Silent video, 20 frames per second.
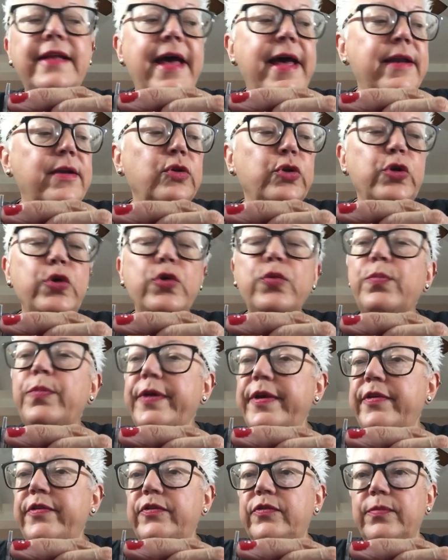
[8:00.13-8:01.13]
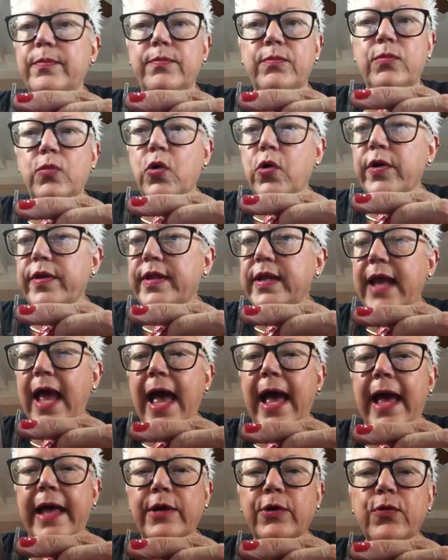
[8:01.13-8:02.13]
that loop is more than
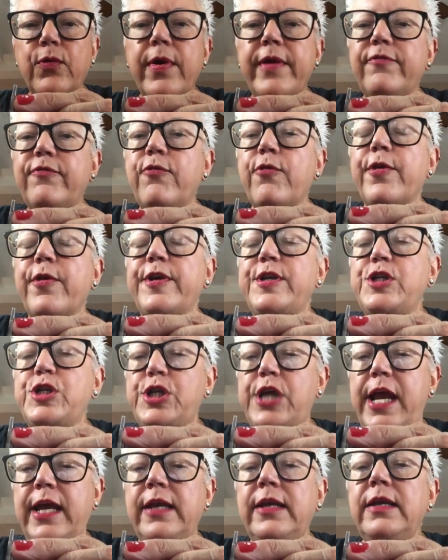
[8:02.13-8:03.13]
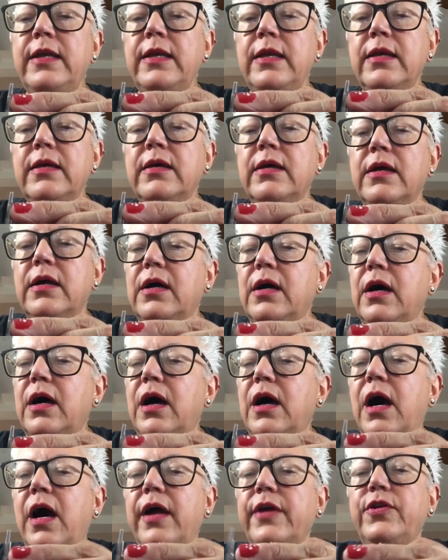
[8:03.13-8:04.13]
adequate for a chain.
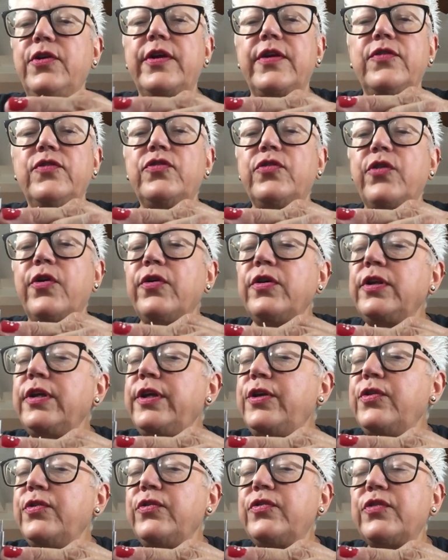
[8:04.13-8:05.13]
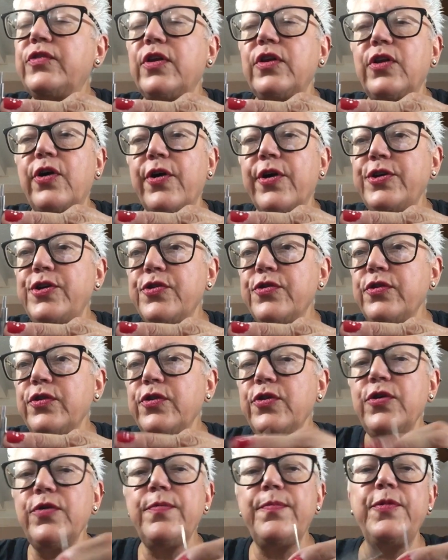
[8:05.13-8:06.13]
You can certainly use a larger
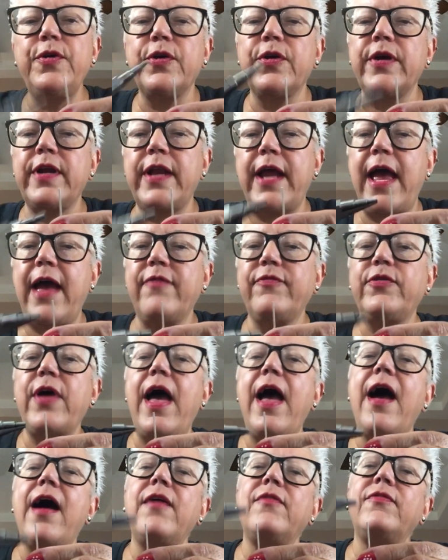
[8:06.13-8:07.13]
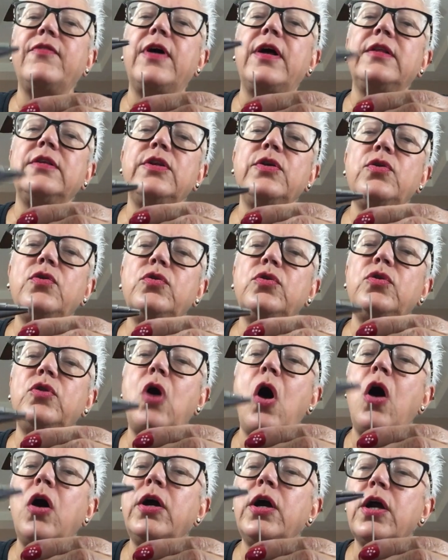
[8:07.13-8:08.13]
loop. You're going to have a little
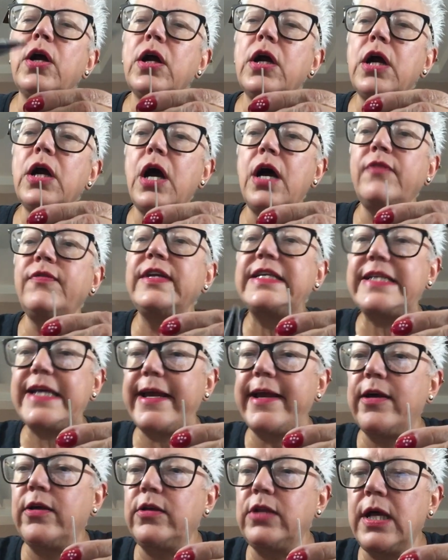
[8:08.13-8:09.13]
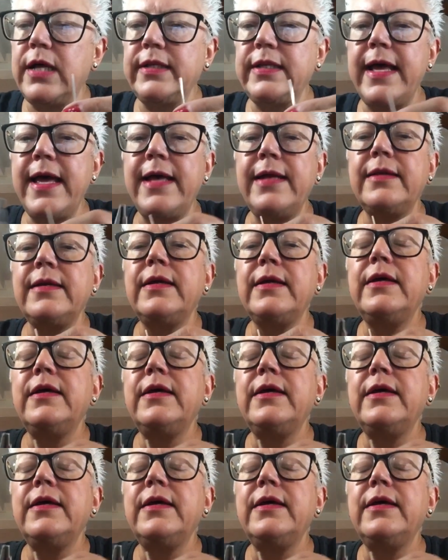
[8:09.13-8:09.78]
longer of a tail on that